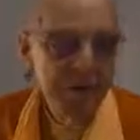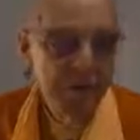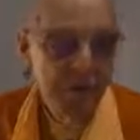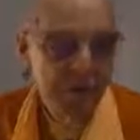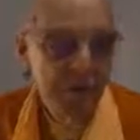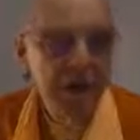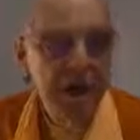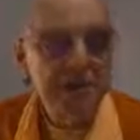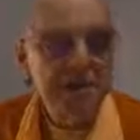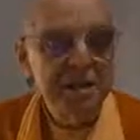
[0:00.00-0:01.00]
are all
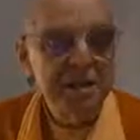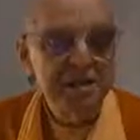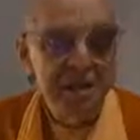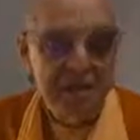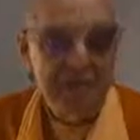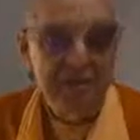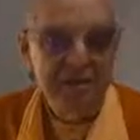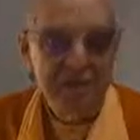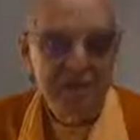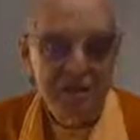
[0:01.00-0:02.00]
unnecessary
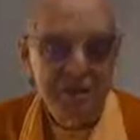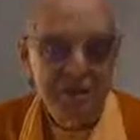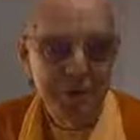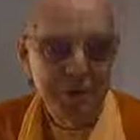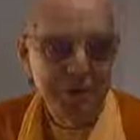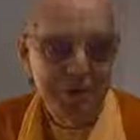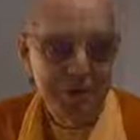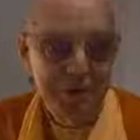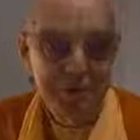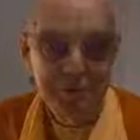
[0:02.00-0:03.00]
in spiritual
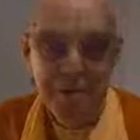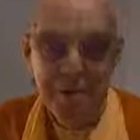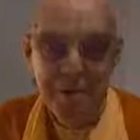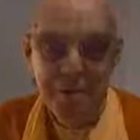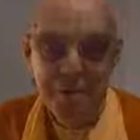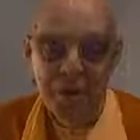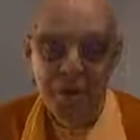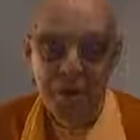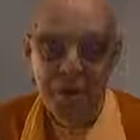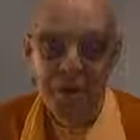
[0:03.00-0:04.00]
life.
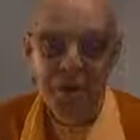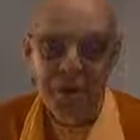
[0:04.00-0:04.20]
When one is